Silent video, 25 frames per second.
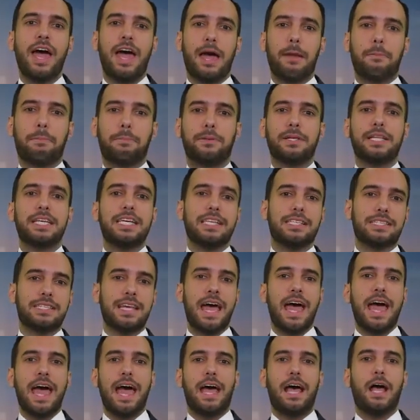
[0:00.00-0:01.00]
And please,
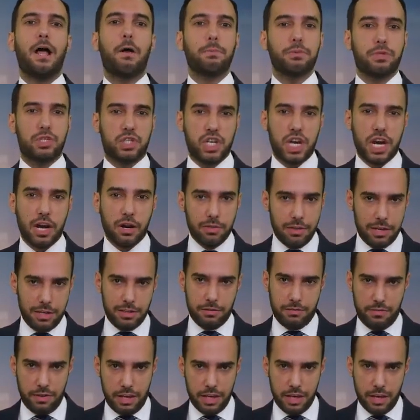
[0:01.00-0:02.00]
help share
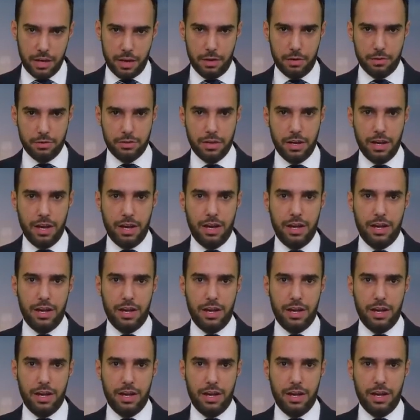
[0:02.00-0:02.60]
these videos.